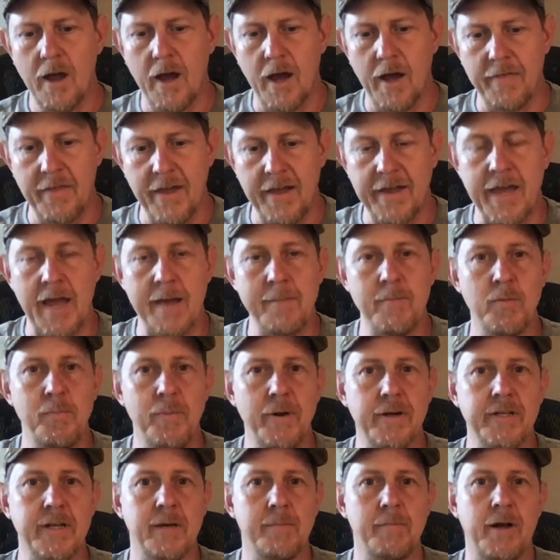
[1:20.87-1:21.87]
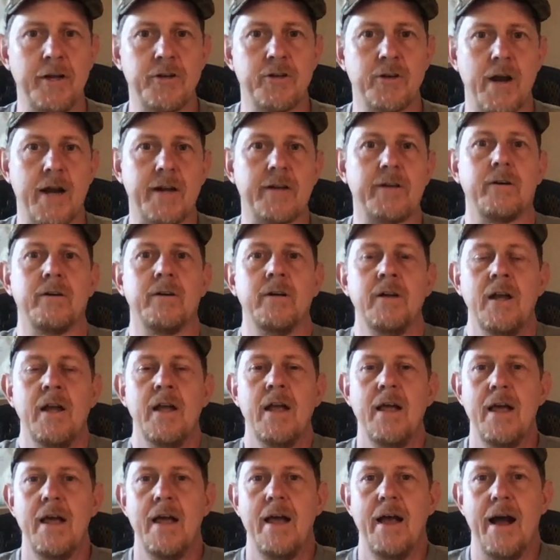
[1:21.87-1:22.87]
They came and picked up my tractor.
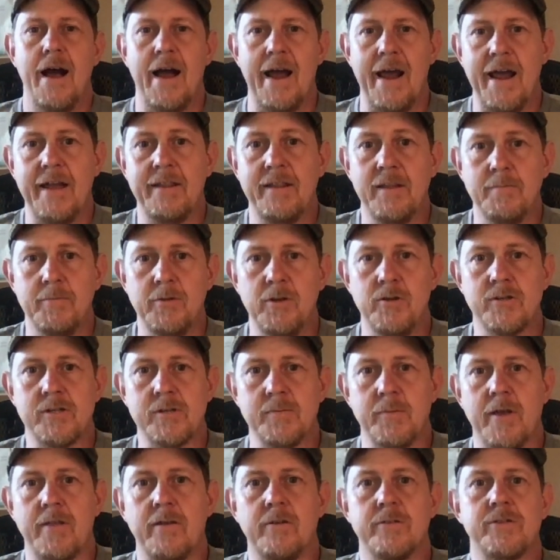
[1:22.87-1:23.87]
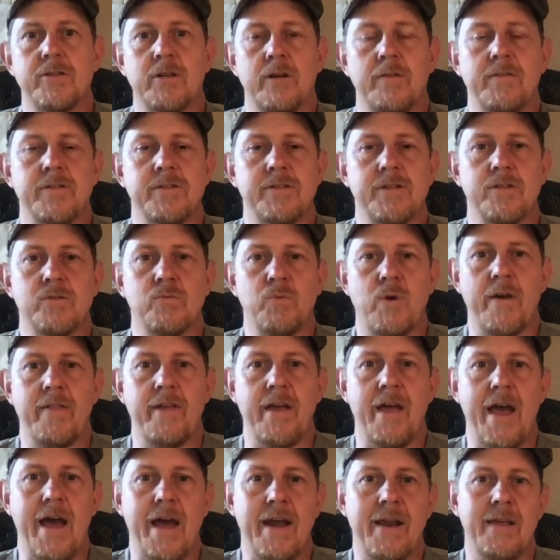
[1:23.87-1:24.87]
I had them do some other services while
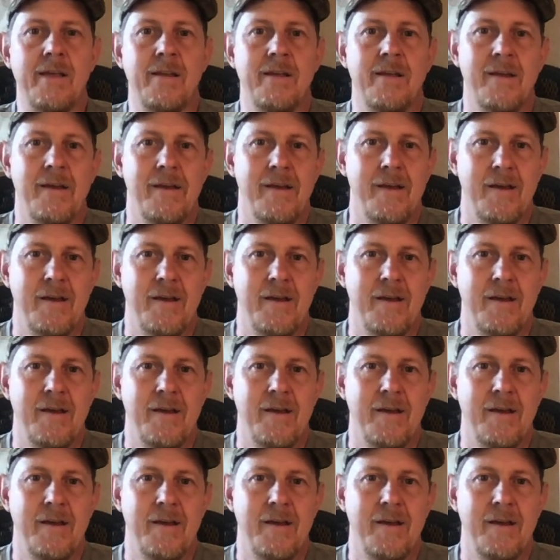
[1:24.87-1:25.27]
they had it,